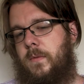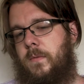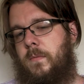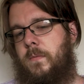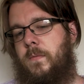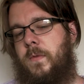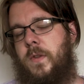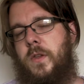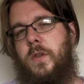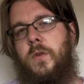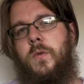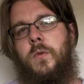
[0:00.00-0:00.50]

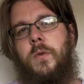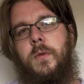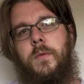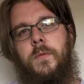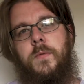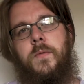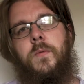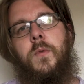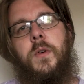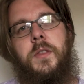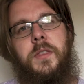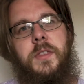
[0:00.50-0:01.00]
view
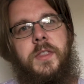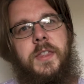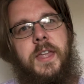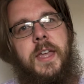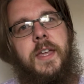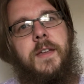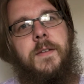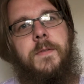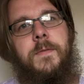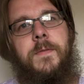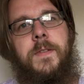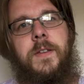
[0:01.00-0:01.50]
of what
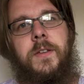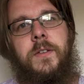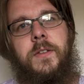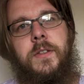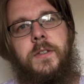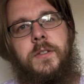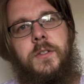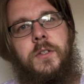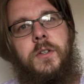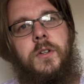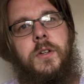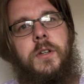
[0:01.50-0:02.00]
they feel
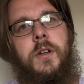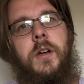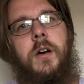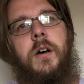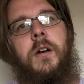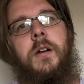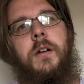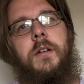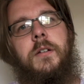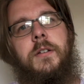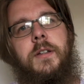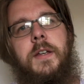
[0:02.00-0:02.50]
is good
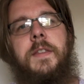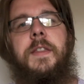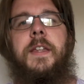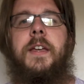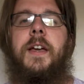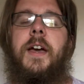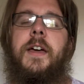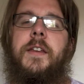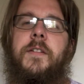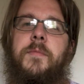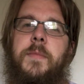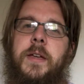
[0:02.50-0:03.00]
art. And they
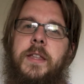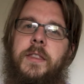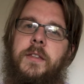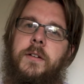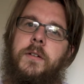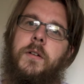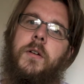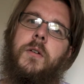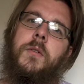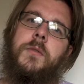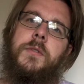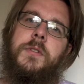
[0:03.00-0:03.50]
kind of make
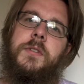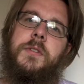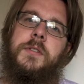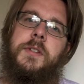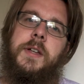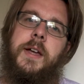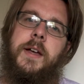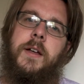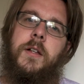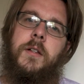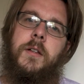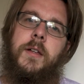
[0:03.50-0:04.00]
their own
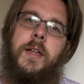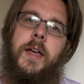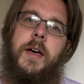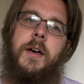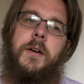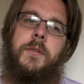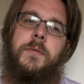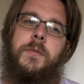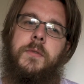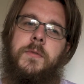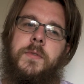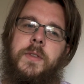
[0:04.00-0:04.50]
style
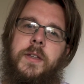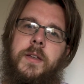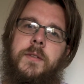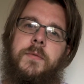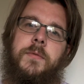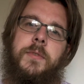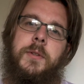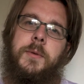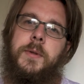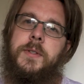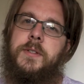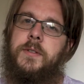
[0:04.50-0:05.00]
off of the
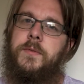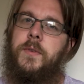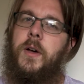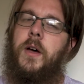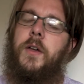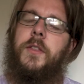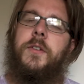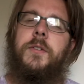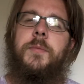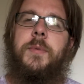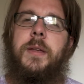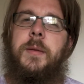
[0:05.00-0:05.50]
influence of
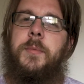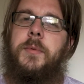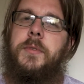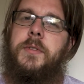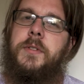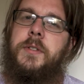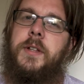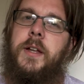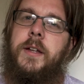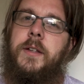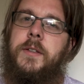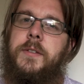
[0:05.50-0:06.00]
other people's
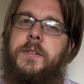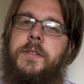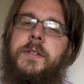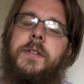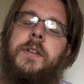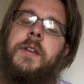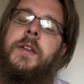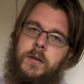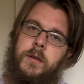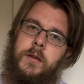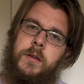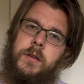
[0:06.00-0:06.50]
styles.
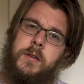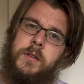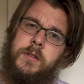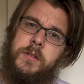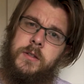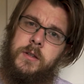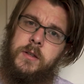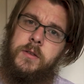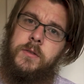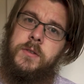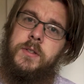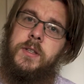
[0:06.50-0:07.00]
So
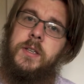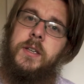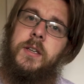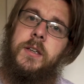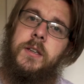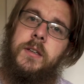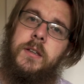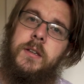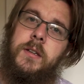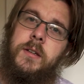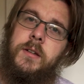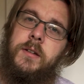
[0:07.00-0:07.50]

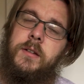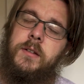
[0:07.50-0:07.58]
using